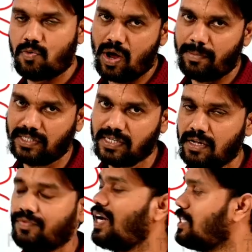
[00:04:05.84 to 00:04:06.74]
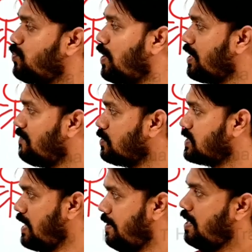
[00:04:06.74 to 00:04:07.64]
requirements. That's what you have to
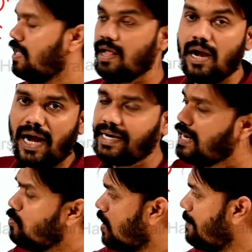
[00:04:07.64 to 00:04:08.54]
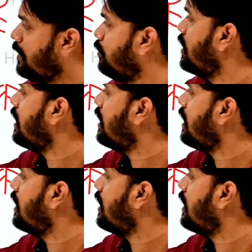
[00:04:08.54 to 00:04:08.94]
say. And now coming to